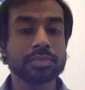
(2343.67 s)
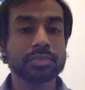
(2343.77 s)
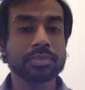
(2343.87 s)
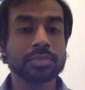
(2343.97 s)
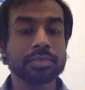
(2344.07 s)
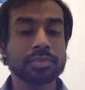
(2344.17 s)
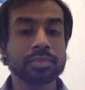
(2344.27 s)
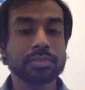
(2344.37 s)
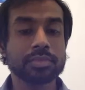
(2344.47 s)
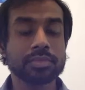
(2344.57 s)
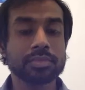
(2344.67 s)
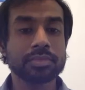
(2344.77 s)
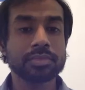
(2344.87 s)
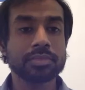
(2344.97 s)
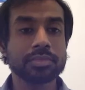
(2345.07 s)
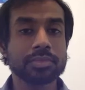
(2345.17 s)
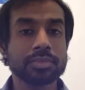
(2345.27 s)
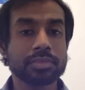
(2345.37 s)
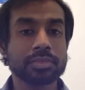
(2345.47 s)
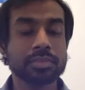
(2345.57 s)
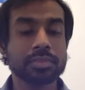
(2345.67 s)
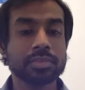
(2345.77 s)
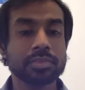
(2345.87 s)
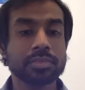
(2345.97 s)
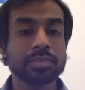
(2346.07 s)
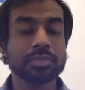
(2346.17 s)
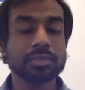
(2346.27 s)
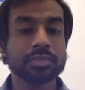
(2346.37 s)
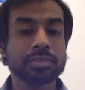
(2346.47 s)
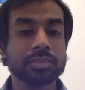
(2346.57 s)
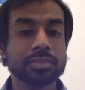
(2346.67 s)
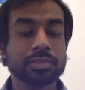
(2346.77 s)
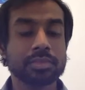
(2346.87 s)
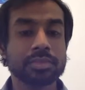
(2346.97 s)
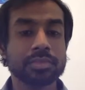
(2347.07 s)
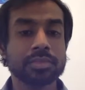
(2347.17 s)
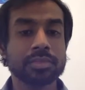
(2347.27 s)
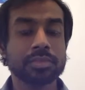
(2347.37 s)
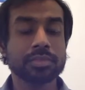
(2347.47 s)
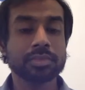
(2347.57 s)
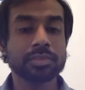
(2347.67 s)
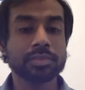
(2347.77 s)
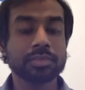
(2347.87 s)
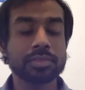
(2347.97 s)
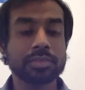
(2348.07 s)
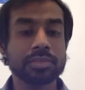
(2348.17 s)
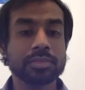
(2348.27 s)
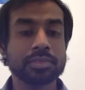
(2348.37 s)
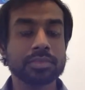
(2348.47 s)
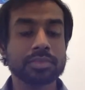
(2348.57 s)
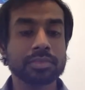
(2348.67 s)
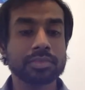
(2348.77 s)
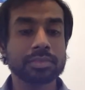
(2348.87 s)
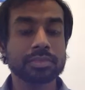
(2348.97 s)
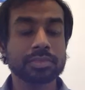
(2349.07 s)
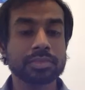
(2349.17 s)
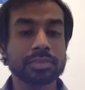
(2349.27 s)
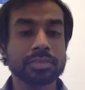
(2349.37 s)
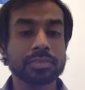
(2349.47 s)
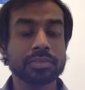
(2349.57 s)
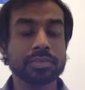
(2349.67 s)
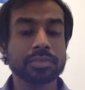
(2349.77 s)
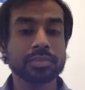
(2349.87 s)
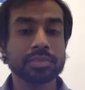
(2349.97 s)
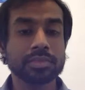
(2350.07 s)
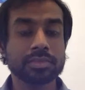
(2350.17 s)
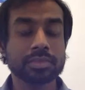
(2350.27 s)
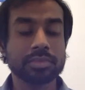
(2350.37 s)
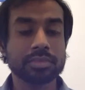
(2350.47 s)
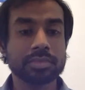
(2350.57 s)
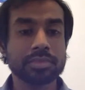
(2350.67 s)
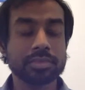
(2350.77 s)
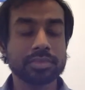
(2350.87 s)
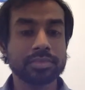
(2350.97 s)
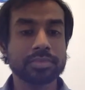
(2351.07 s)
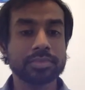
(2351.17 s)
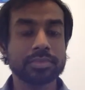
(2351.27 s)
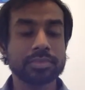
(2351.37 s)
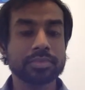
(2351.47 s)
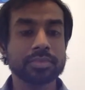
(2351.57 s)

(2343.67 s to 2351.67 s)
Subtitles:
(not speaking)